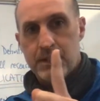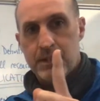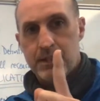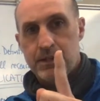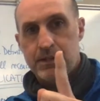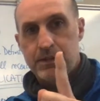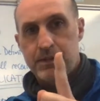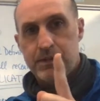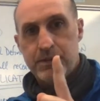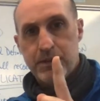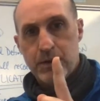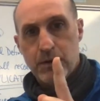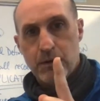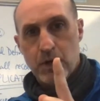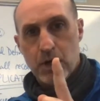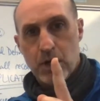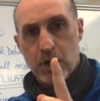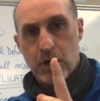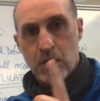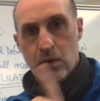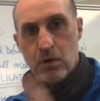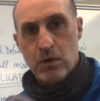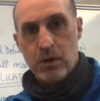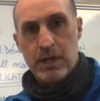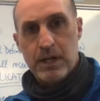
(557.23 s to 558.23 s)

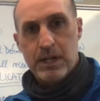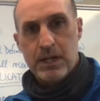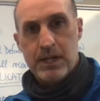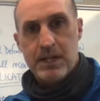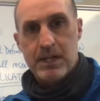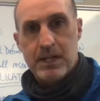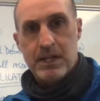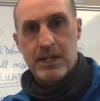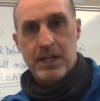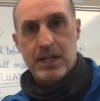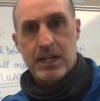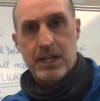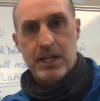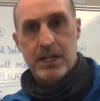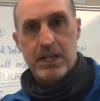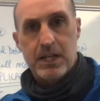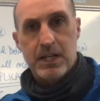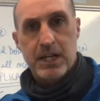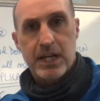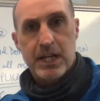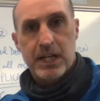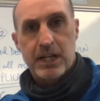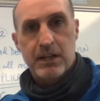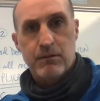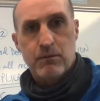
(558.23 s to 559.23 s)
0, and
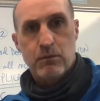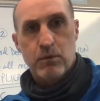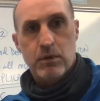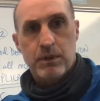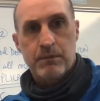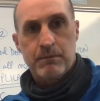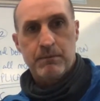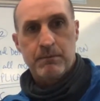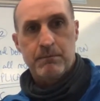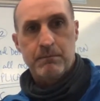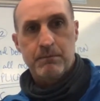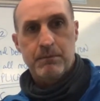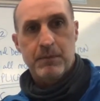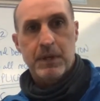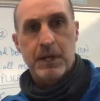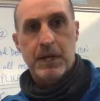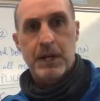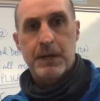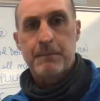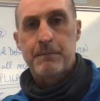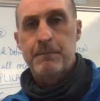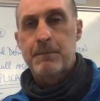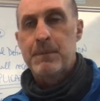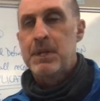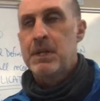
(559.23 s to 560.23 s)
-1.
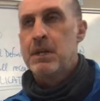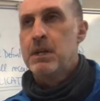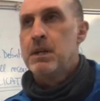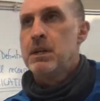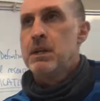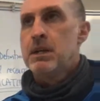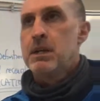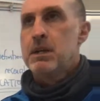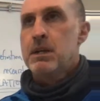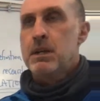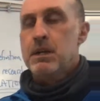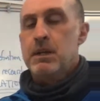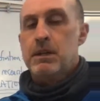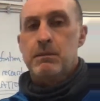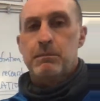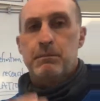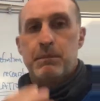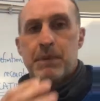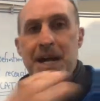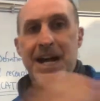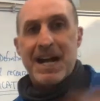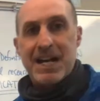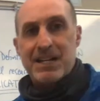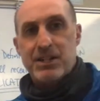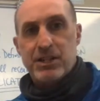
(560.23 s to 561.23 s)
Okay.
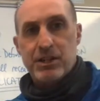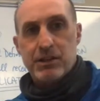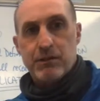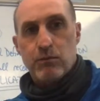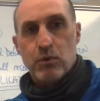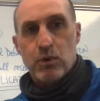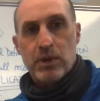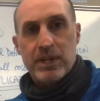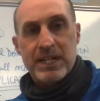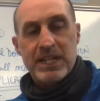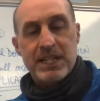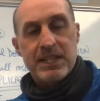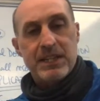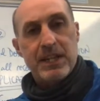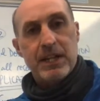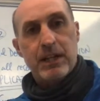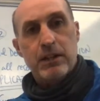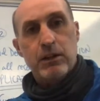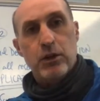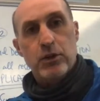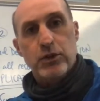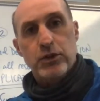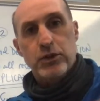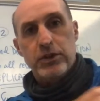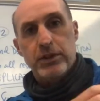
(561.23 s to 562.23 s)
+1, anything
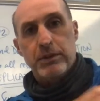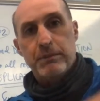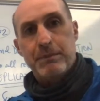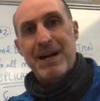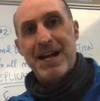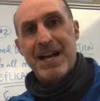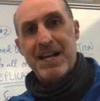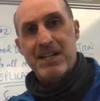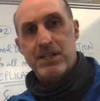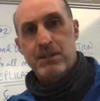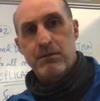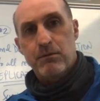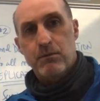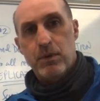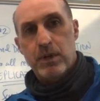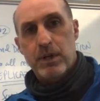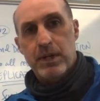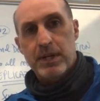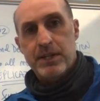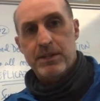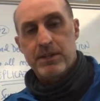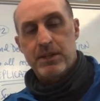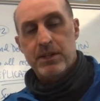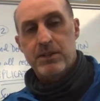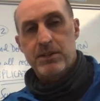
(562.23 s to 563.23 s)
closer to the +1
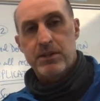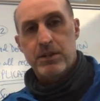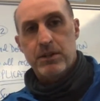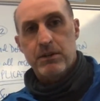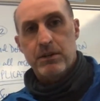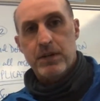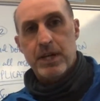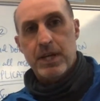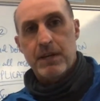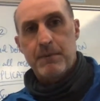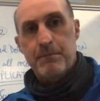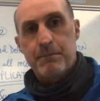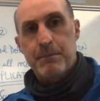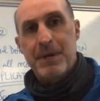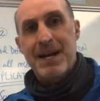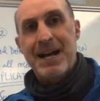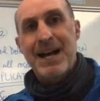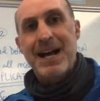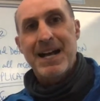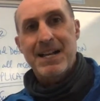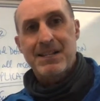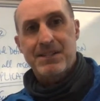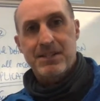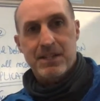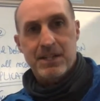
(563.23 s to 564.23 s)
is considered a
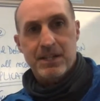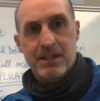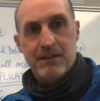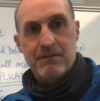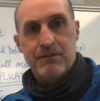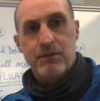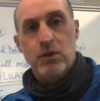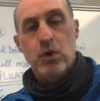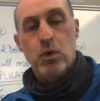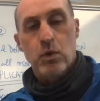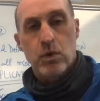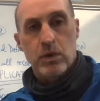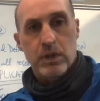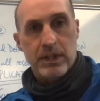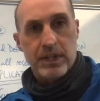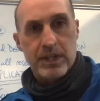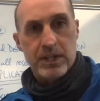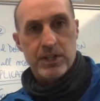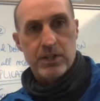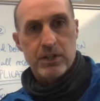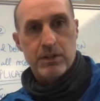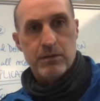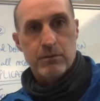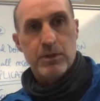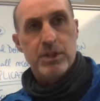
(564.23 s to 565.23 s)
positive
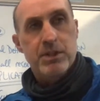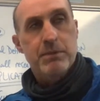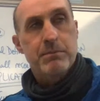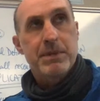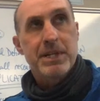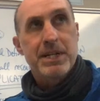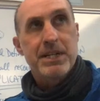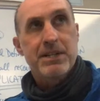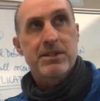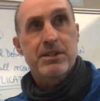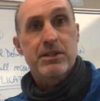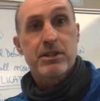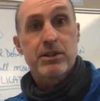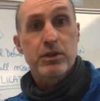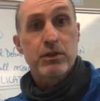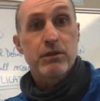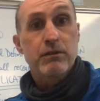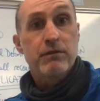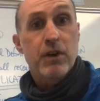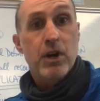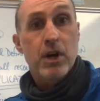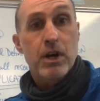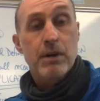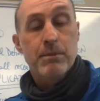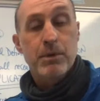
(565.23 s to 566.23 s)
correlation, which means the 2
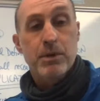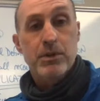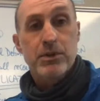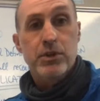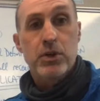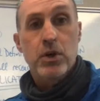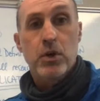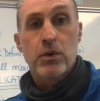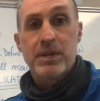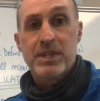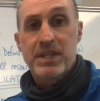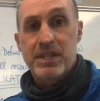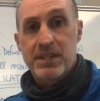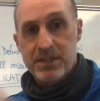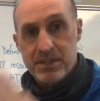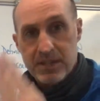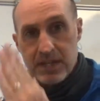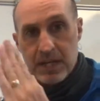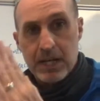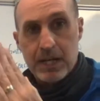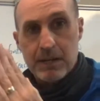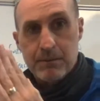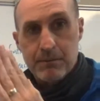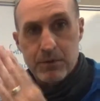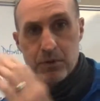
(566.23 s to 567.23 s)
variables go in the
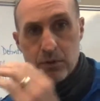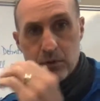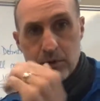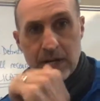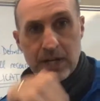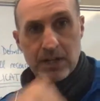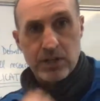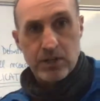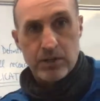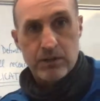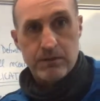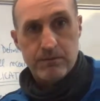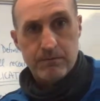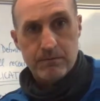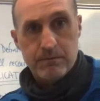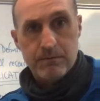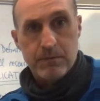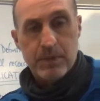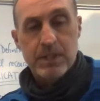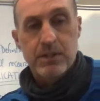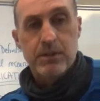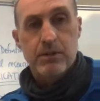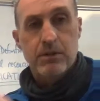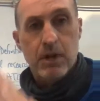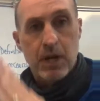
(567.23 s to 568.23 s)
same direction,
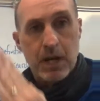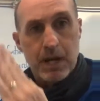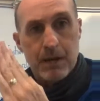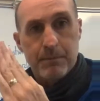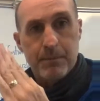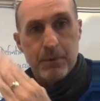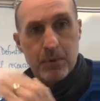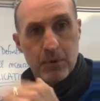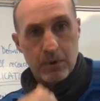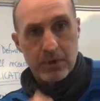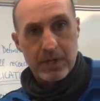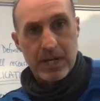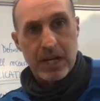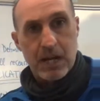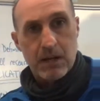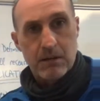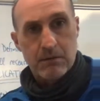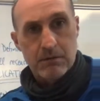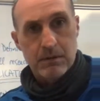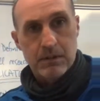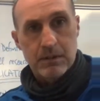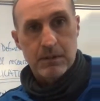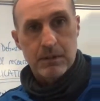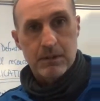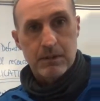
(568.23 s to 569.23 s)
either up or down.
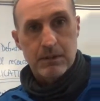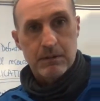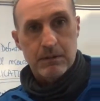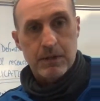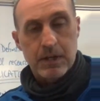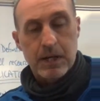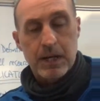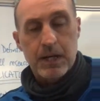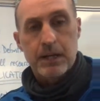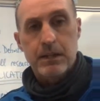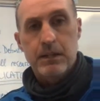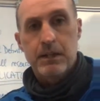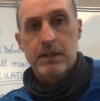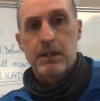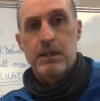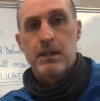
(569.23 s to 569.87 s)
Okay.